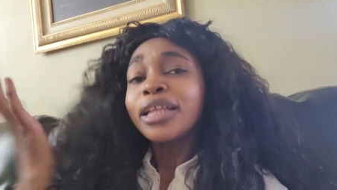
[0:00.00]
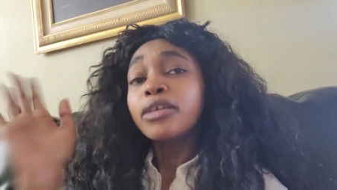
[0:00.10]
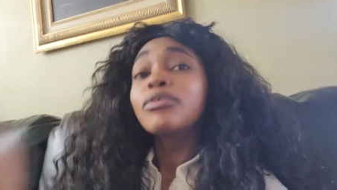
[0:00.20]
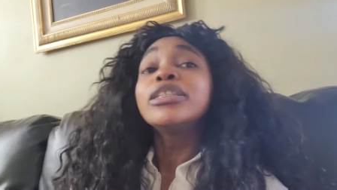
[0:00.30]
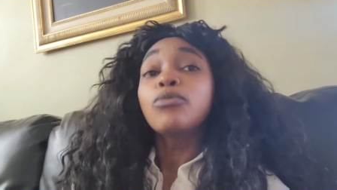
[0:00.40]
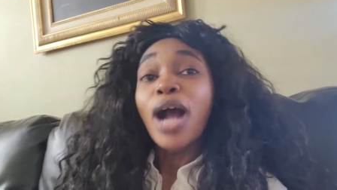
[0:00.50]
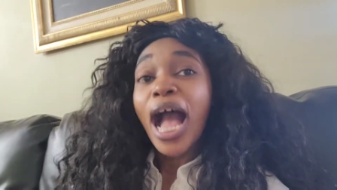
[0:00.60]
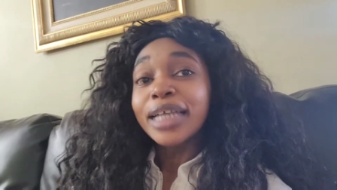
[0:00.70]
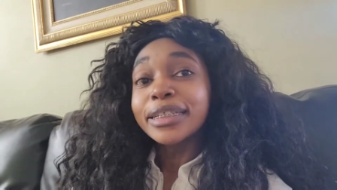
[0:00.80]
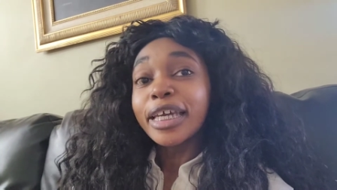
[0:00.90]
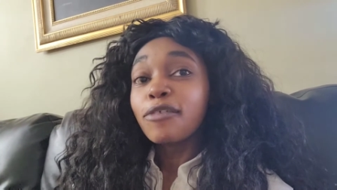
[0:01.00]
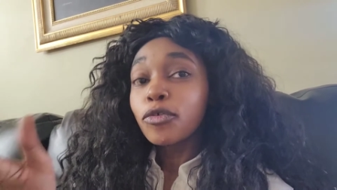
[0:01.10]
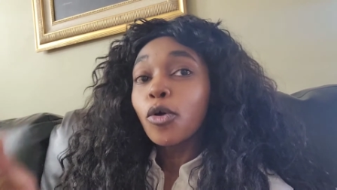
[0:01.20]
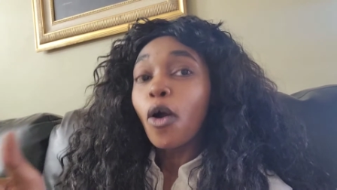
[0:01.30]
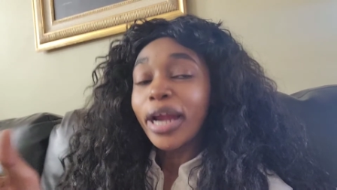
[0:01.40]
the reason why I say
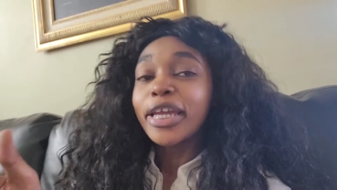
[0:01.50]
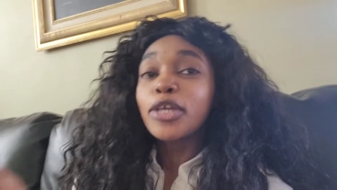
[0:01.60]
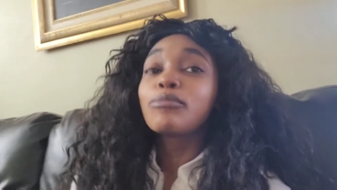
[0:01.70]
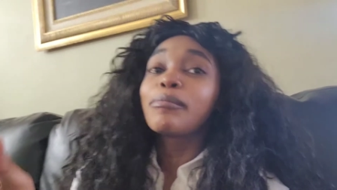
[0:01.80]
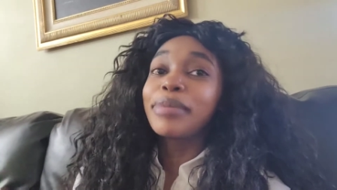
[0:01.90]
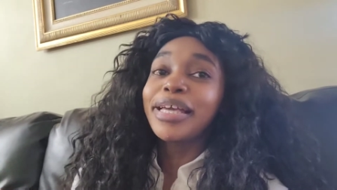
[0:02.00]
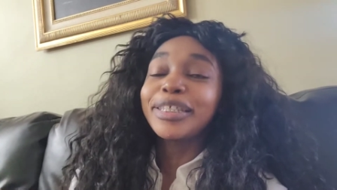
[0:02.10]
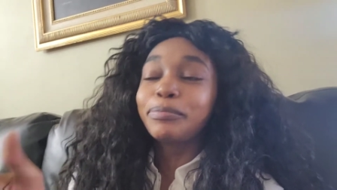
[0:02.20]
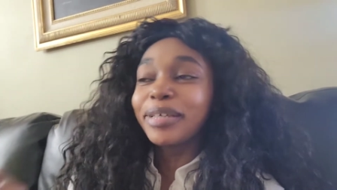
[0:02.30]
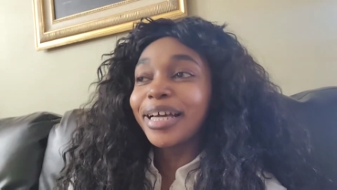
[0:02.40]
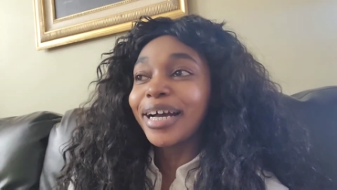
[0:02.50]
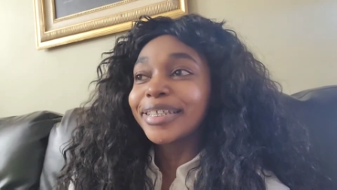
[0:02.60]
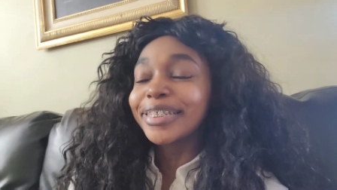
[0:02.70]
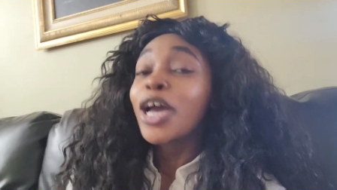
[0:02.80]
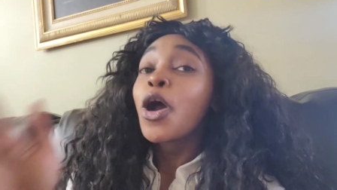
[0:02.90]
if you are a human being is
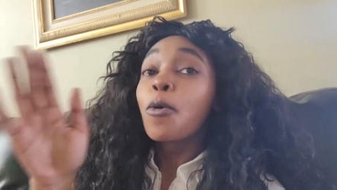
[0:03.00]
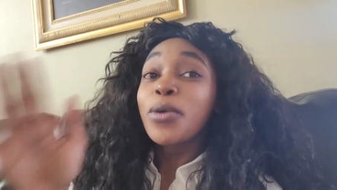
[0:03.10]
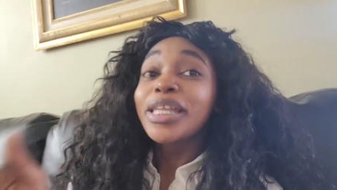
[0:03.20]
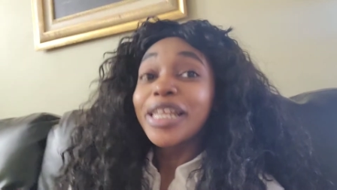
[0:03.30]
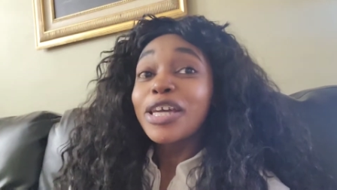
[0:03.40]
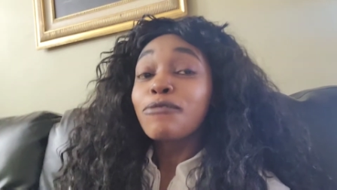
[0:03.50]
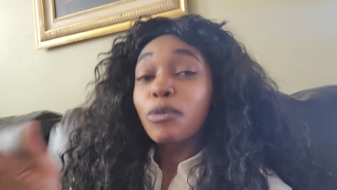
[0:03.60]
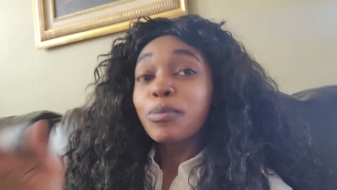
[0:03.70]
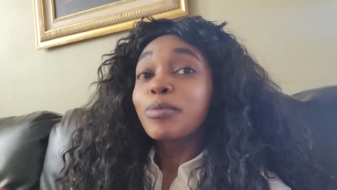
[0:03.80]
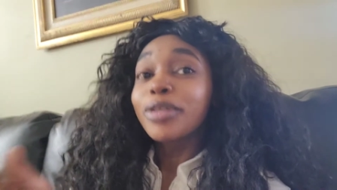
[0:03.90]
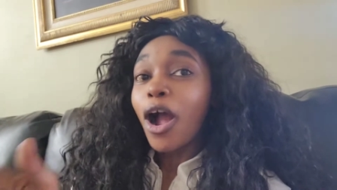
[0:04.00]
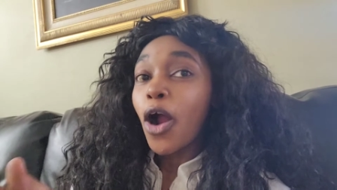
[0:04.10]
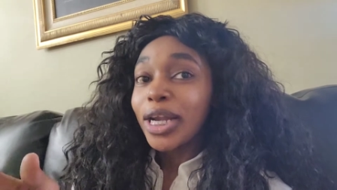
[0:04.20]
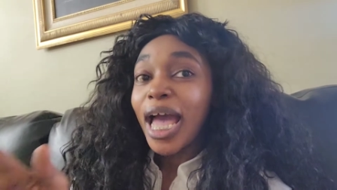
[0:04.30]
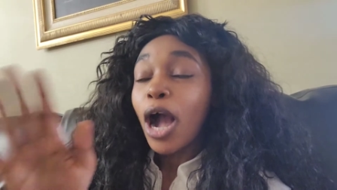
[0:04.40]
because we live with people that
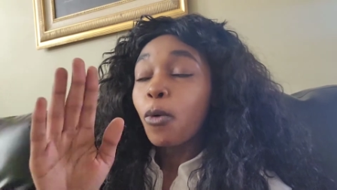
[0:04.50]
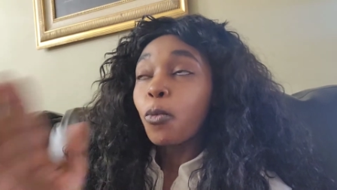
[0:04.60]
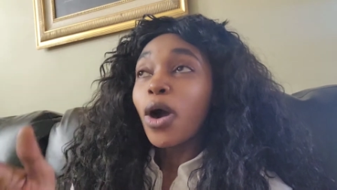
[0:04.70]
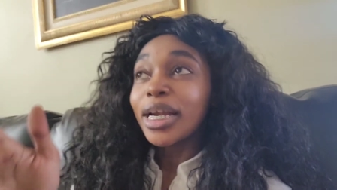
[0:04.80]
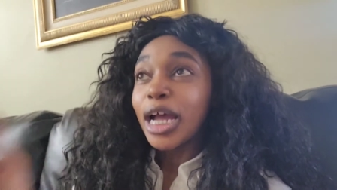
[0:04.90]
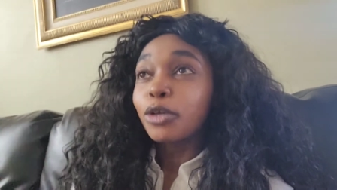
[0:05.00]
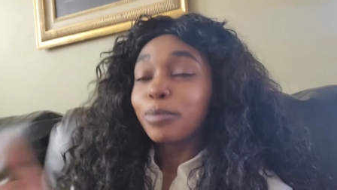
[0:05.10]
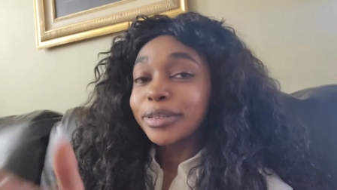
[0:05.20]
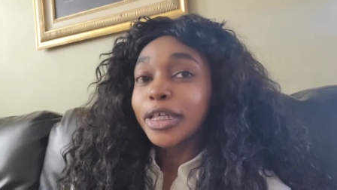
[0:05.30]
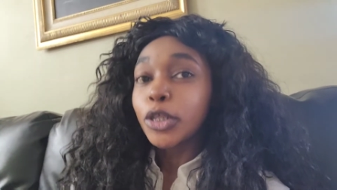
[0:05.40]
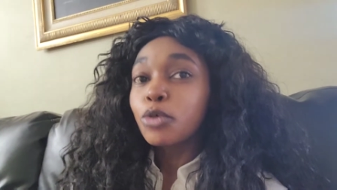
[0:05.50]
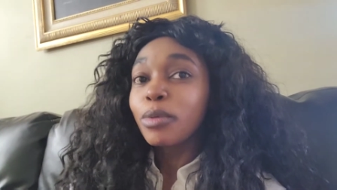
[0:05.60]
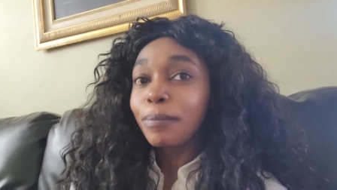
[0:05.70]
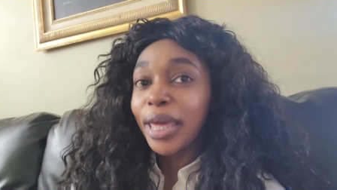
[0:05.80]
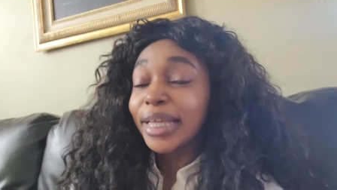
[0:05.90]
are not 100%
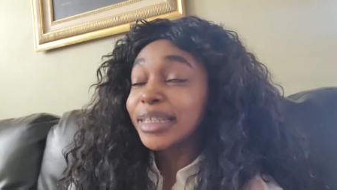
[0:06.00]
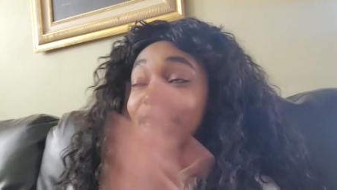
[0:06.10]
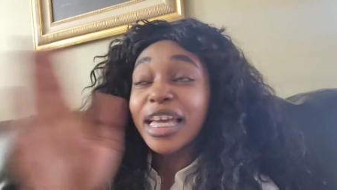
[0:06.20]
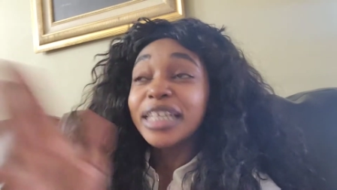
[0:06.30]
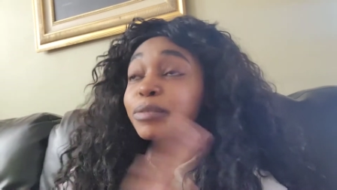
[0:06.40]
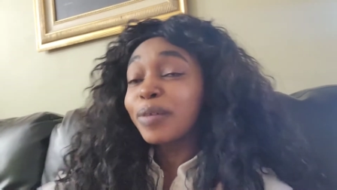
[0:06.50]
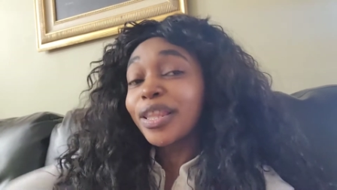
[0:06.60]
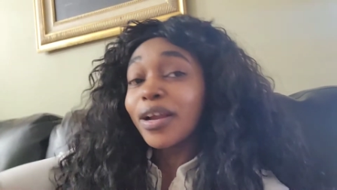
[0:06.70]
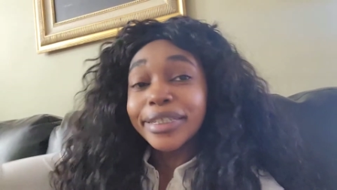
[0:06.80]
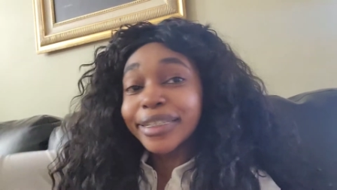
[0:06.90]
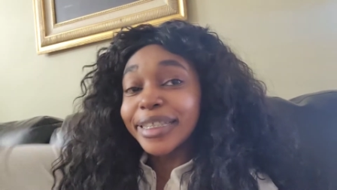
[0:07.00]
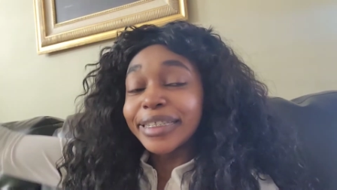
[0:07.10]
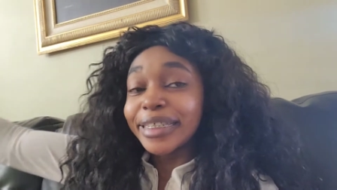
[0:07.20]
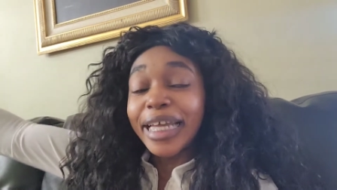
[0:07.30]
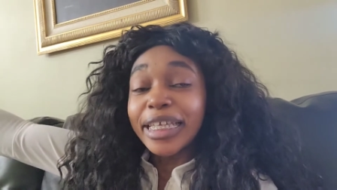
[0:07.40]
human beings. And it's been there
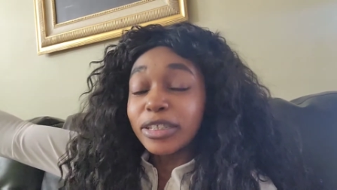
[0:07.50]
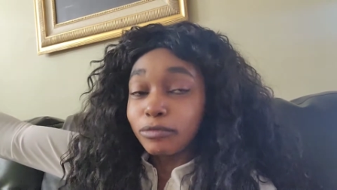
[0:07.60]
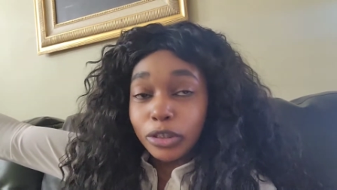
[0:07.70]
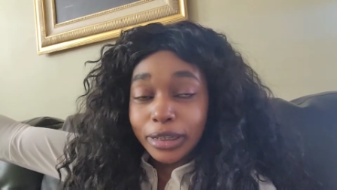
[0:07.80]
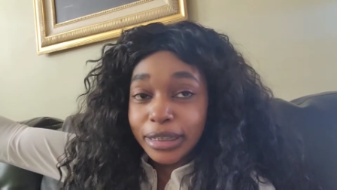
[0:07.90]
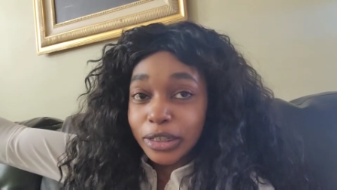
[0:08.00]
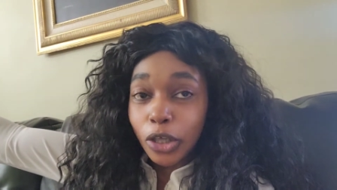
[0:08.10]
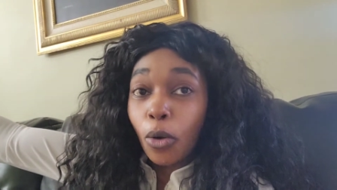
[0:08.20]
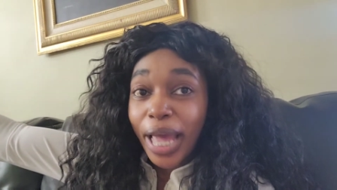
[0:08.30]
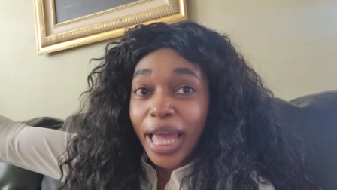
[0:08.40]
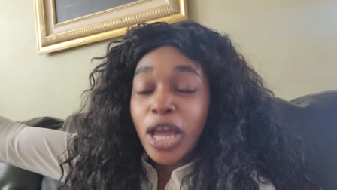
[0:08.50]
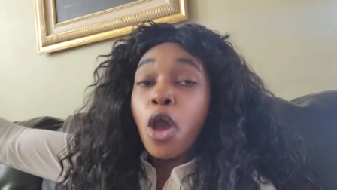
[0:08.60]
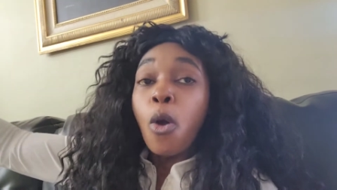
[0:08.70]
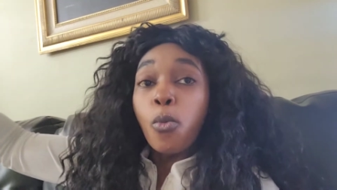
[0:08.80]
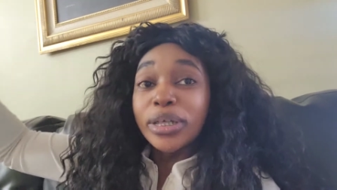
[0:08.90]
since the days of Jesus, okay?
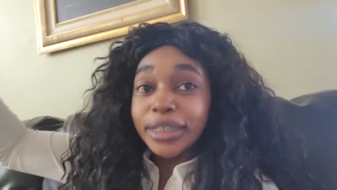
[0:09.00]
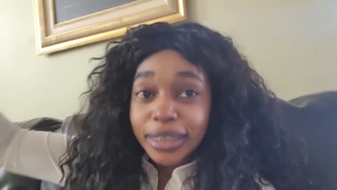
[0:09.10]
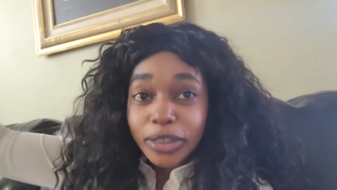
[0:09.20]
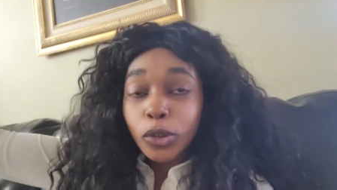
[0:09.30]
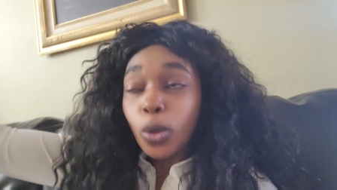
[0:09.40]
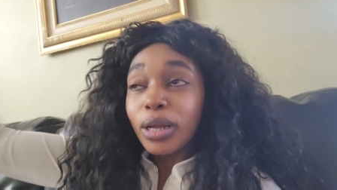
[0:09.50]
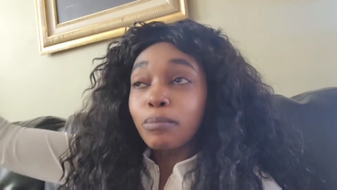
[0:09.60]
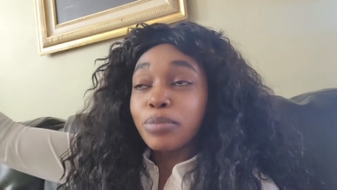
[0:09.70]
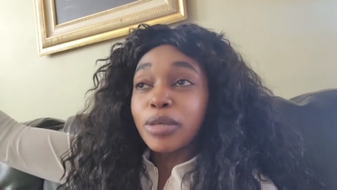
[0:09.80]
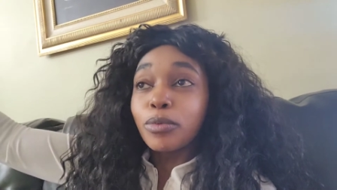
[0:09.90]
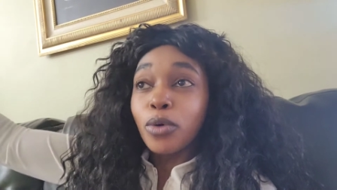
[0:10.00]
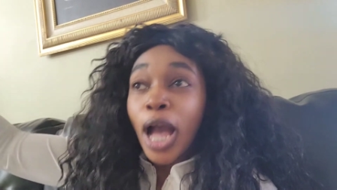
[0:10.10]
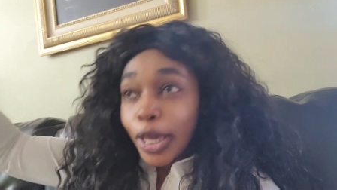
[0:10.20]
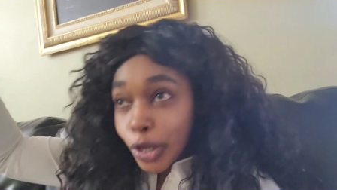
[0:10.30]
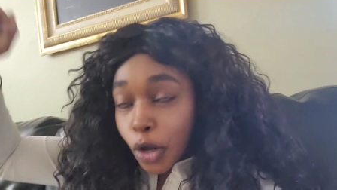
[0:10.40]
When Jesus told them people,
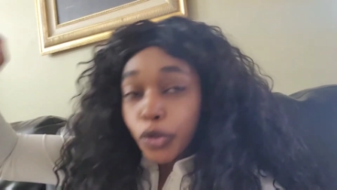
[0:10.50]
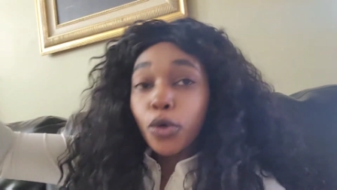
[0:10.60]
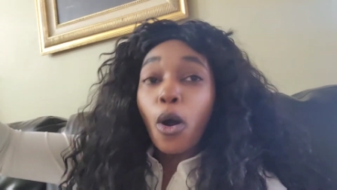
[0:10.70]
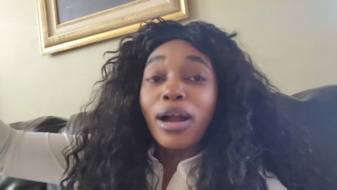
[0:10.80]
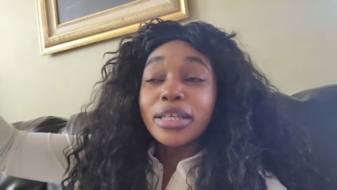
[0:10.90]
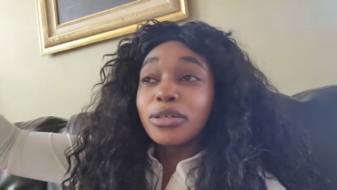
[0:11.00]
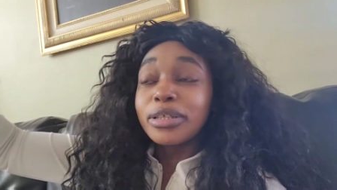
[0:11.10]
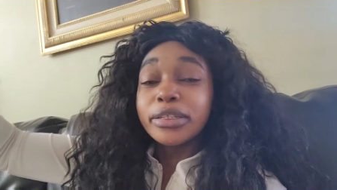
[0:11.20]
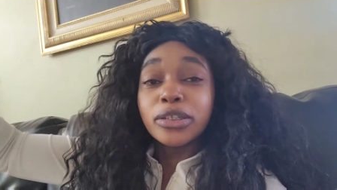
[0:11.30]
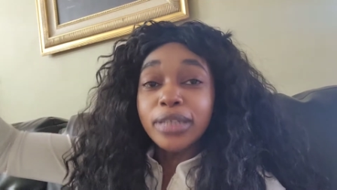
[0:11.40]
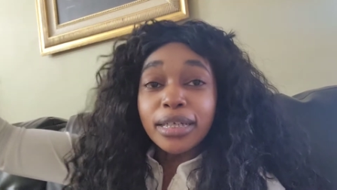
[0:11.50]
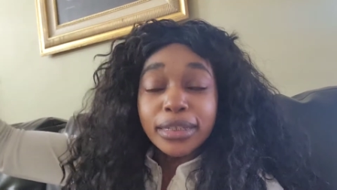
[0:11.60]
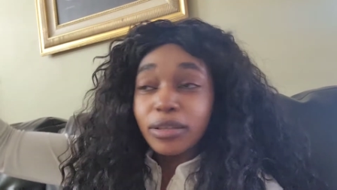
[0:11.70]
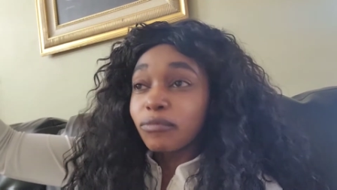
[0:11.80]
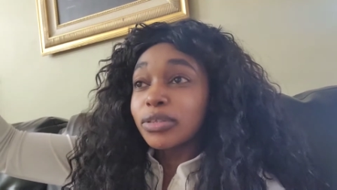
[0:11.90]
you know, you are you
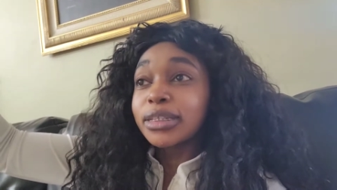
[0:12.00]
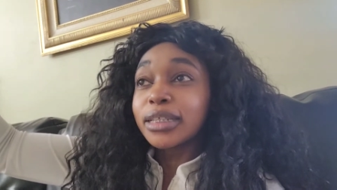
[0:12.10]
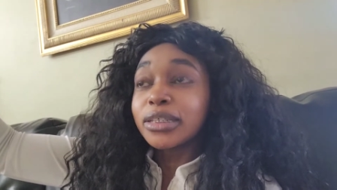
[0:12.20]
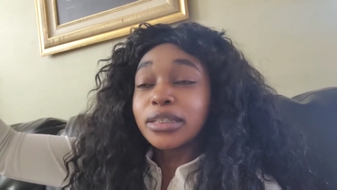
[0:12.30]
sons of